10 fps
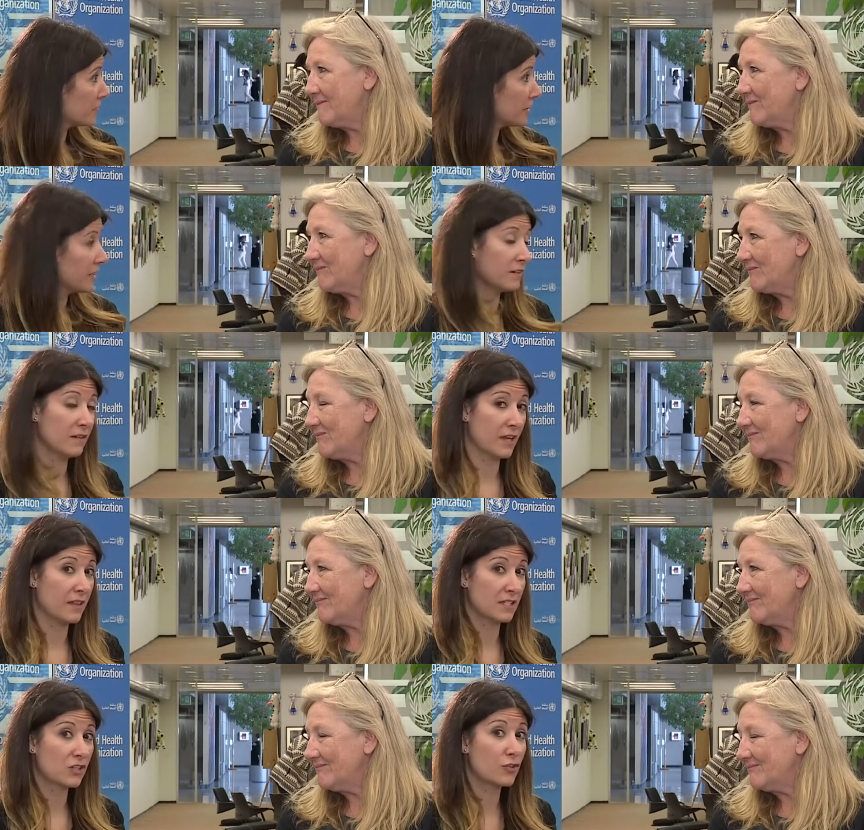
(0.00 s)
Speaker 1: of, and,
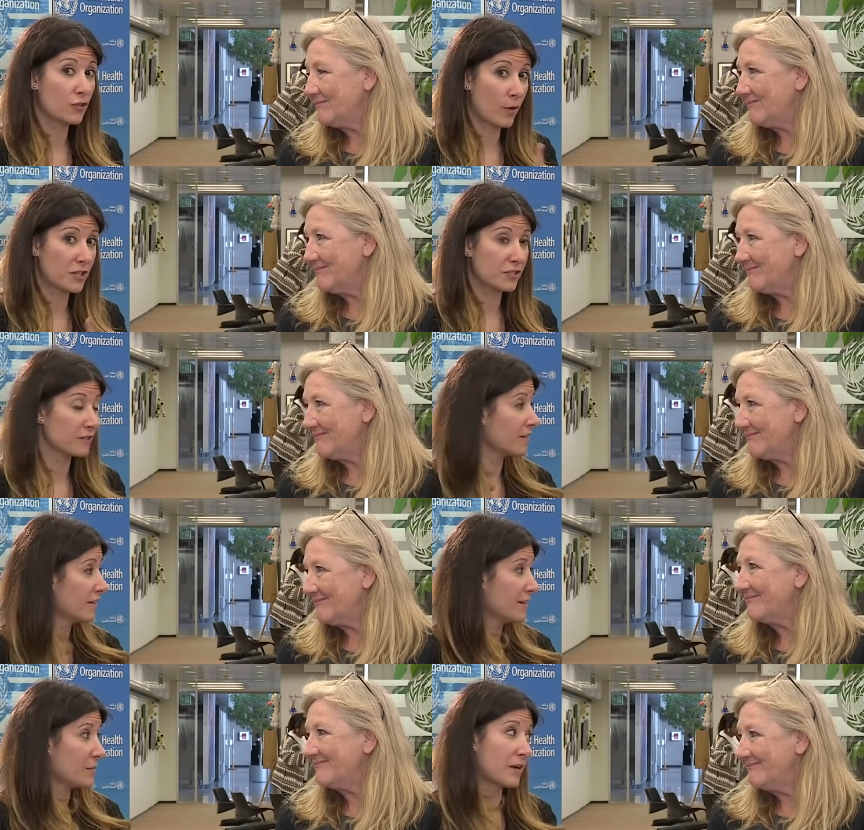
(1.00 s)
and that's a good question,
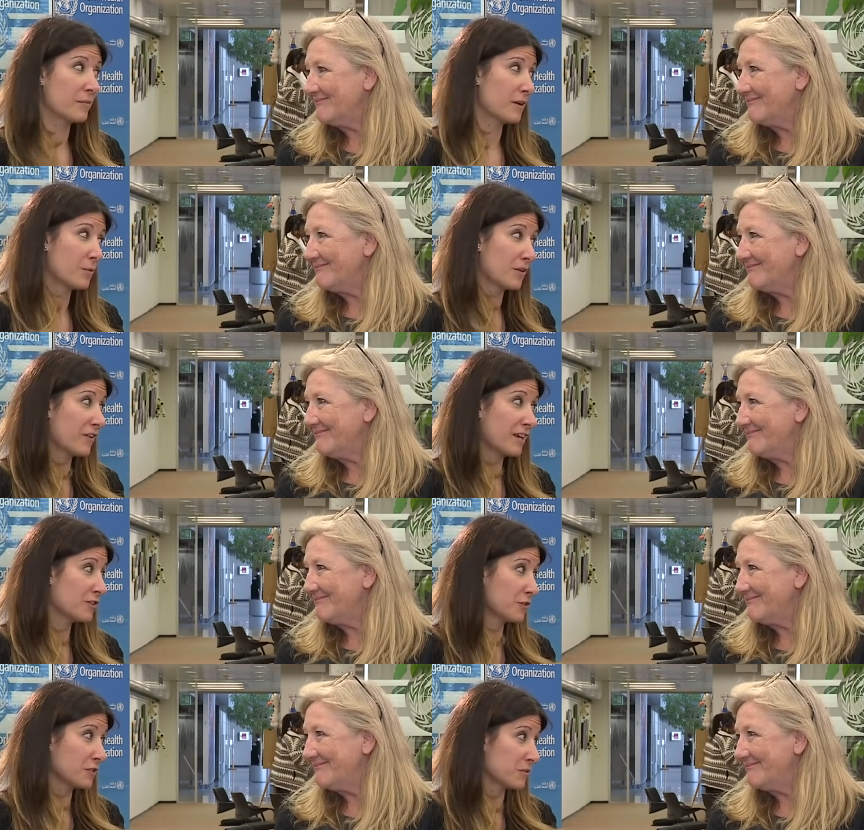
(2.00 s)
but I'm not aware of any
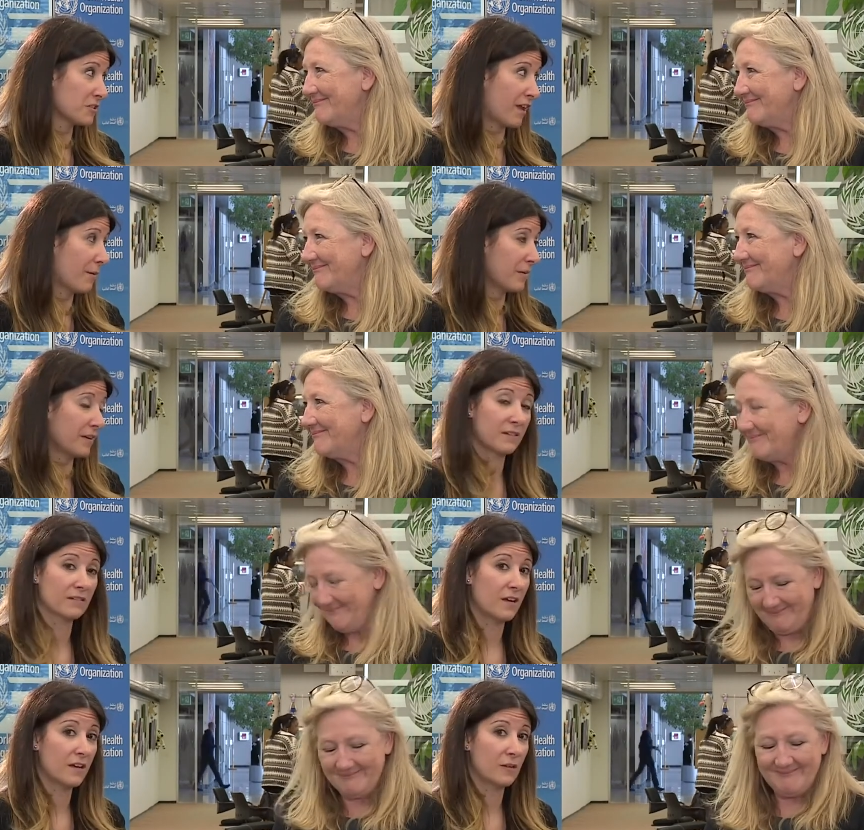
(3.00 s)
transmission happening
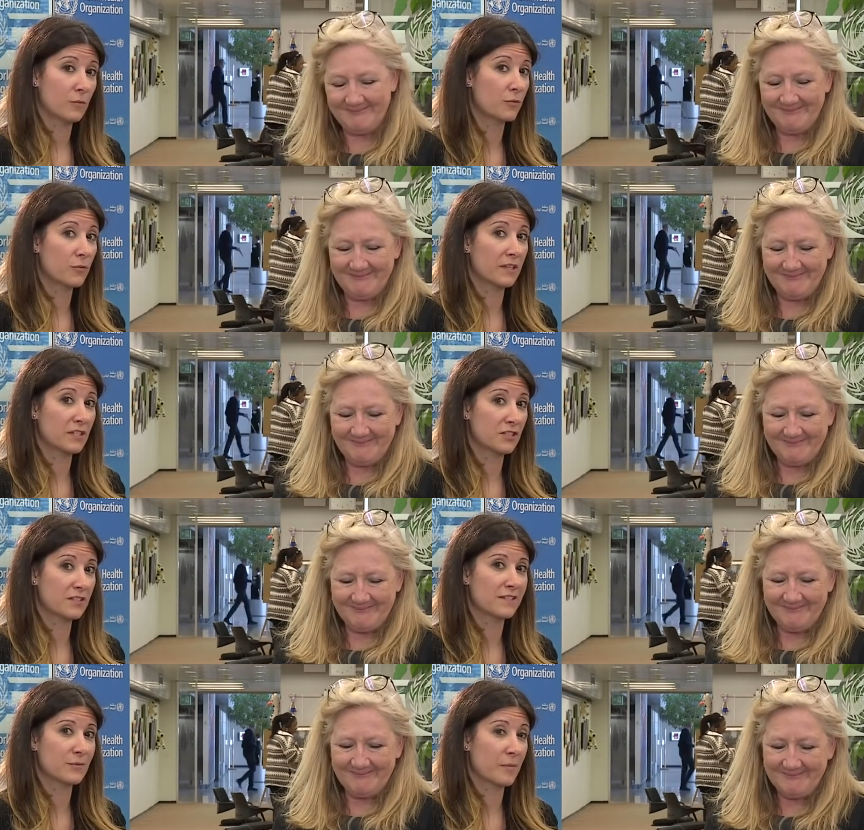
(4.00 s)
uh, with relation
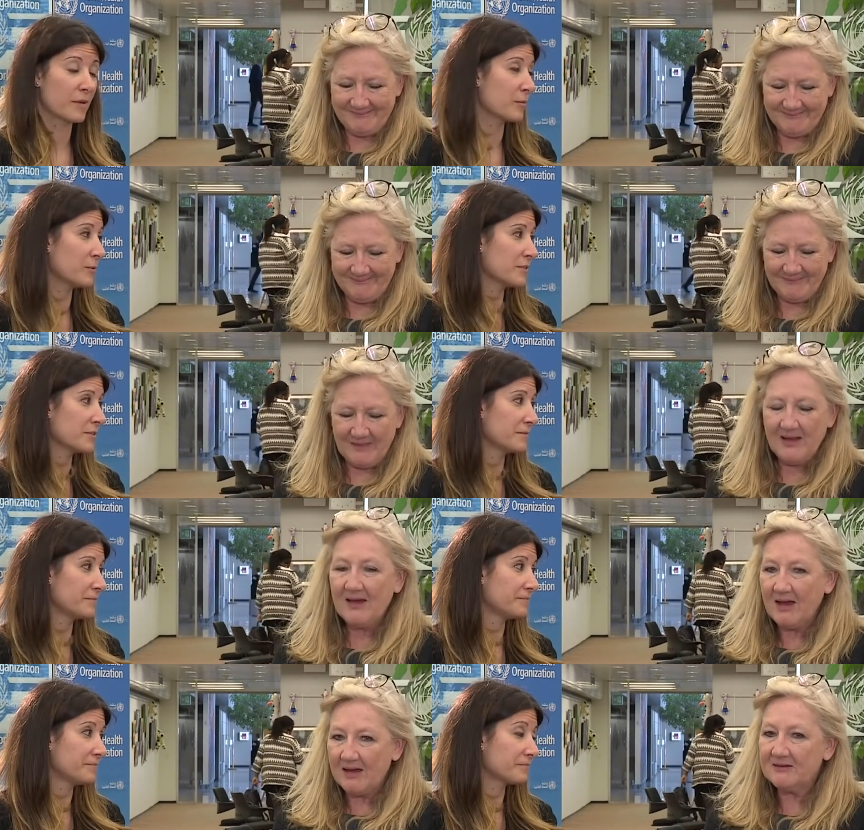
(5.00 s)
to swimming pools.
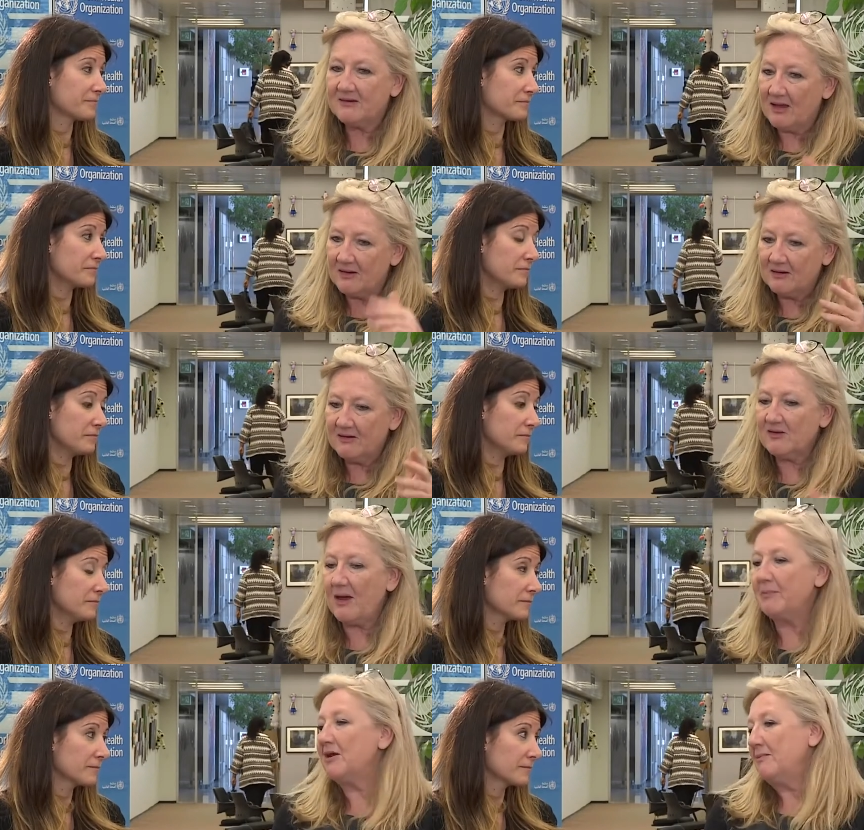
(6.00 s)
Speaker 2: And and it is
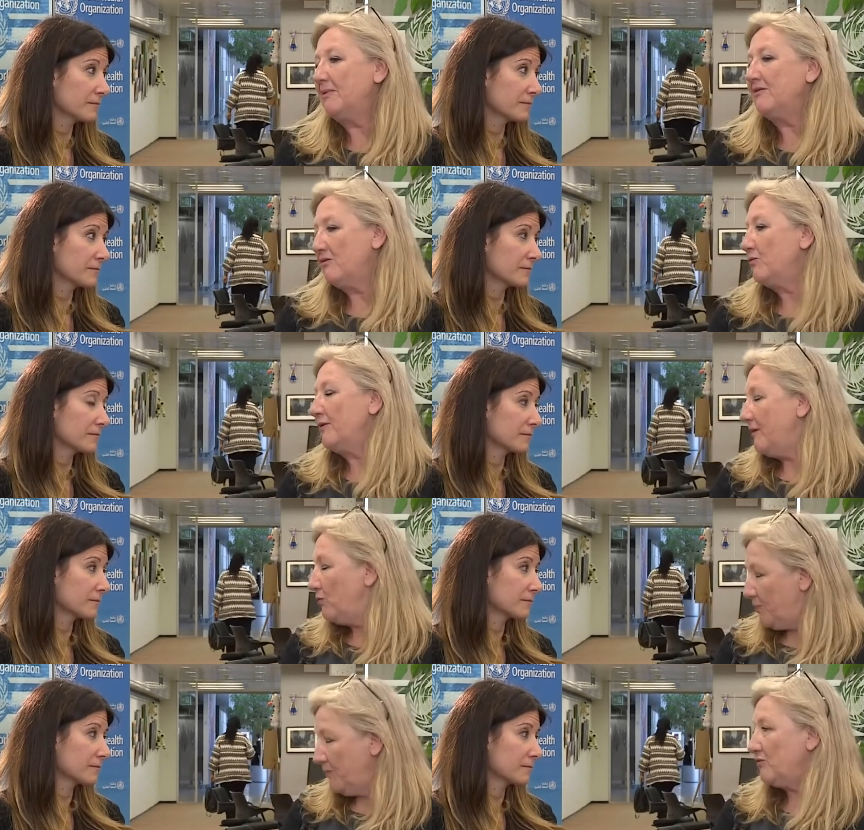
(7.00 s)
happening in places where there
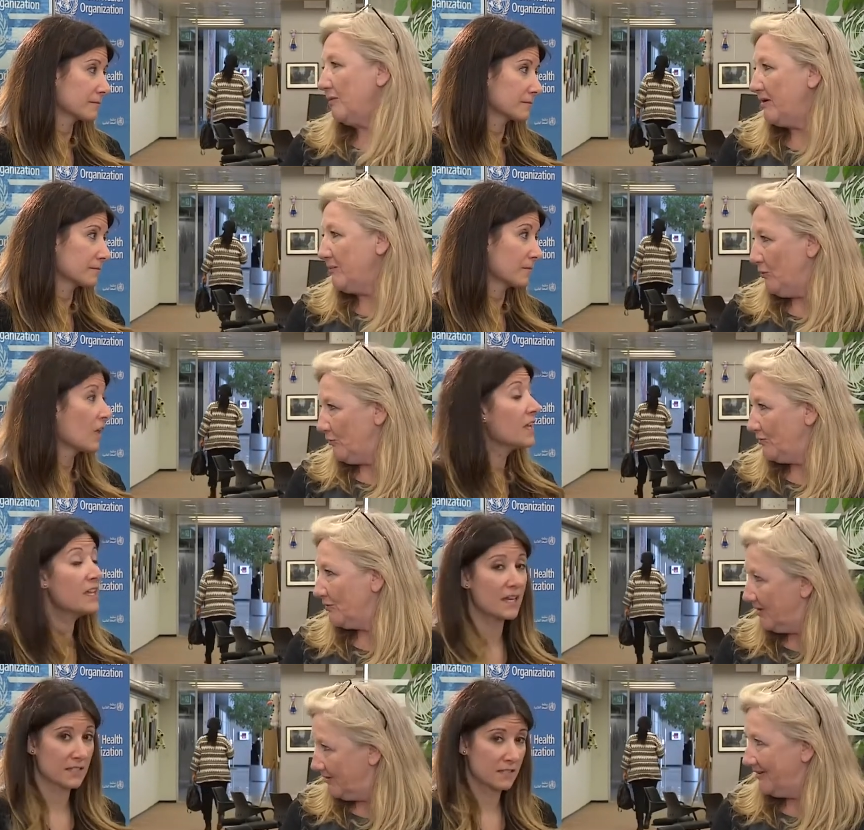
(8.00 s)
would be swimming pools. Right?
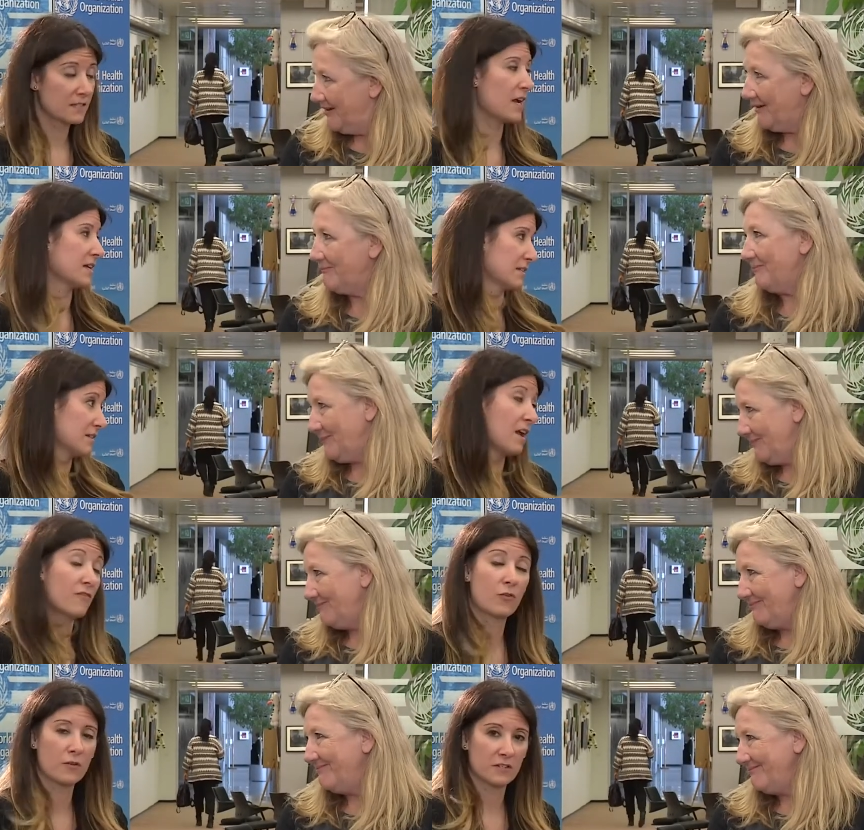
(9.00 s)
Yes, yeah. yes,
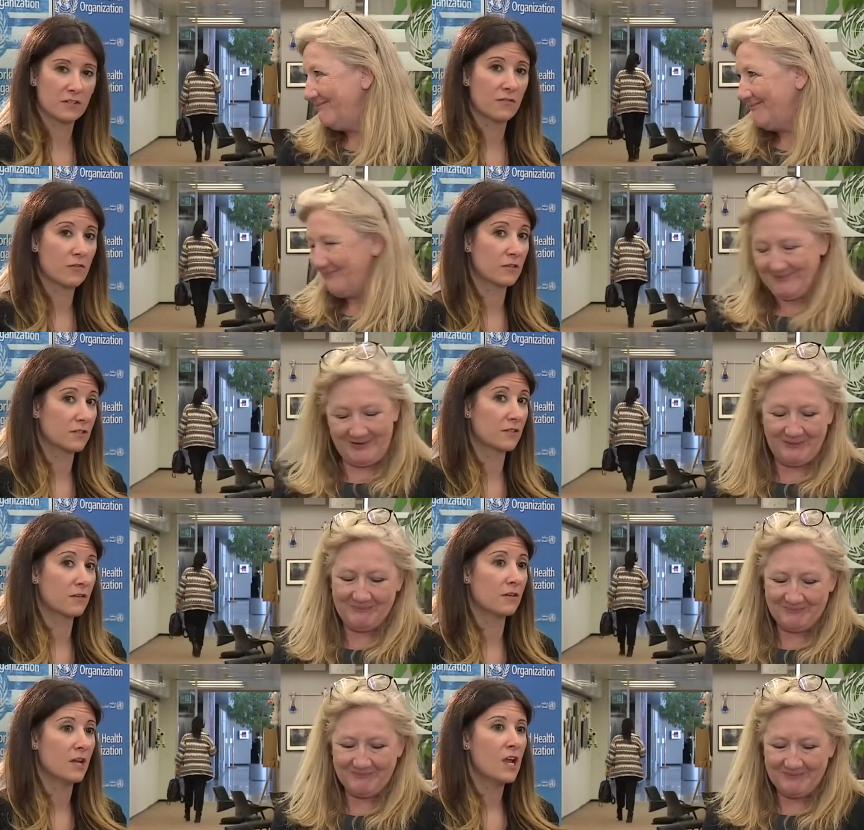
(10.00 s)
Speaker 1: of course, of course.
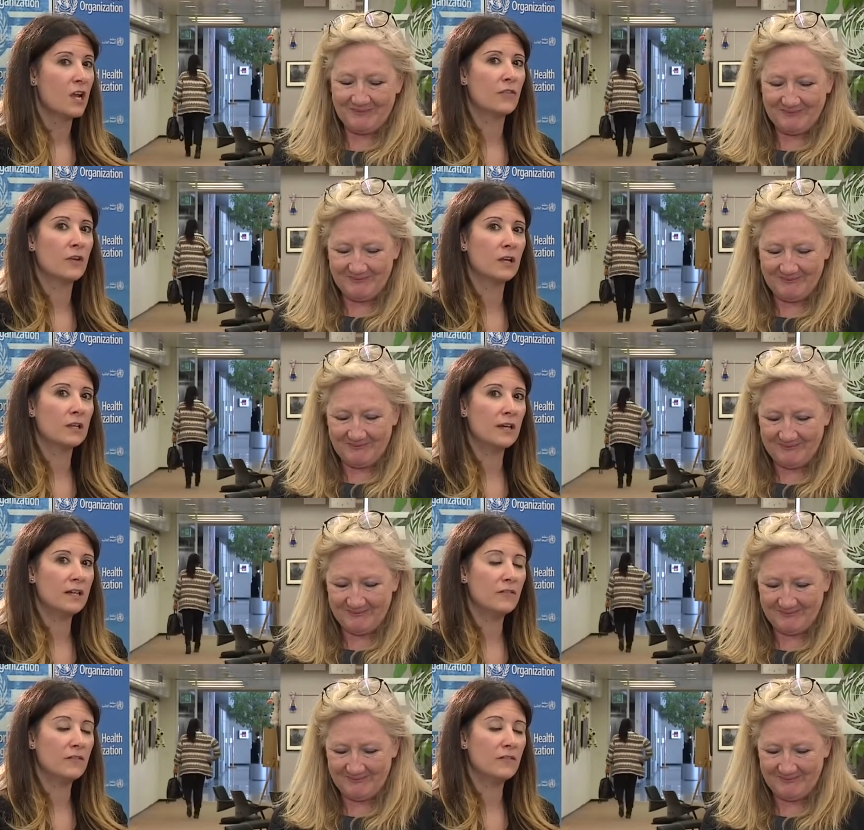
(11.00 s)
So the, a lot